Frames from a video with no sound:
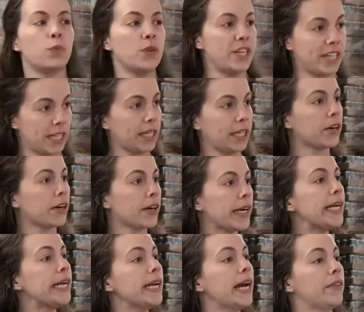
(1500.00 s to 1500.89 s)
we clear
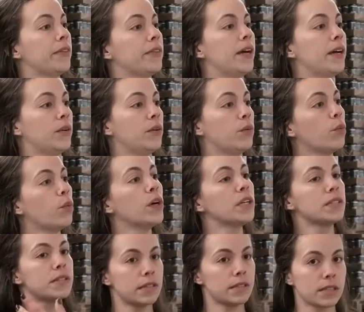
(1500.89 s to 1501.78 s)
it, and then
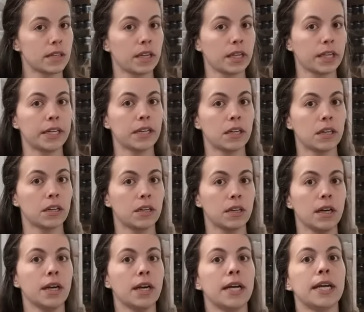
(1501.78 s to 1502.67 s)
once it's cleared,
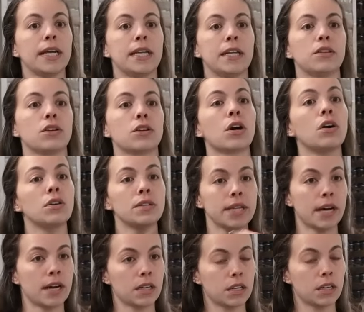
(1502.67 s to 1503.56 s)
it either goes
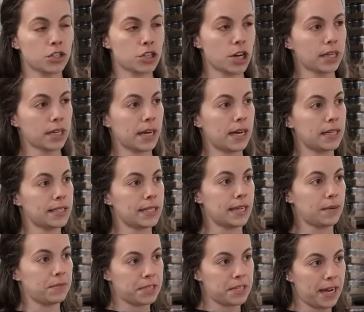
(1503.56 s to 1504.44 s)
out on a truck that
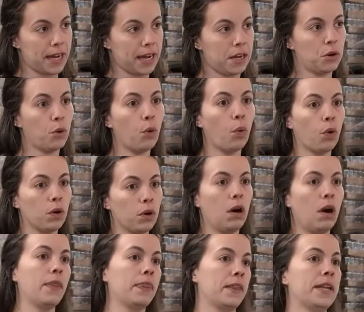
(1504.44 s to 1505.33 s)
same day or
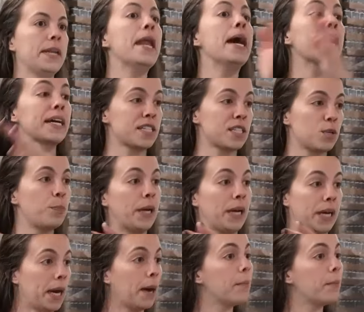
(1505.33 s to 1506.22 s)
on the next
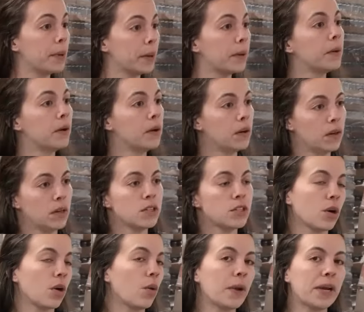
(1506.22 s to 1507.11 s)
pickup. Sure.
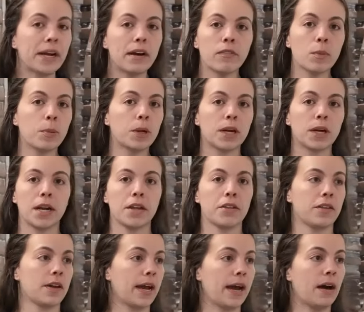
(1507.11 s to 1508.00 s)
So we never put Makes
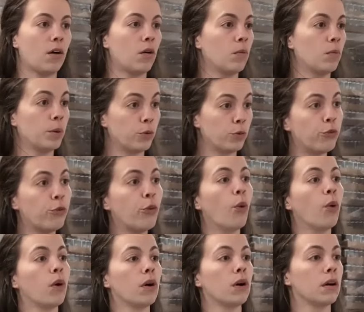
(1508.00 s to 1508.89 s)
anything sense. out
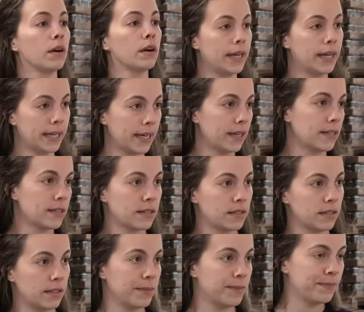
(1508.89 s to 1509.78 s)
before it gets
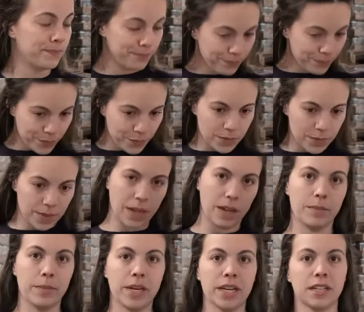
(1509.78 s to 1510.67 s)
the
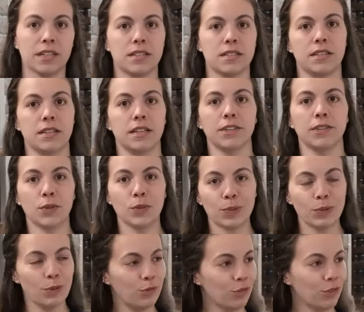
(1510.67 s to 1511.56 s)
Amanda seal of
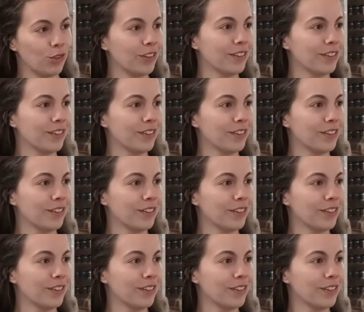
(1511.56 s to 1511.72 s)
approval.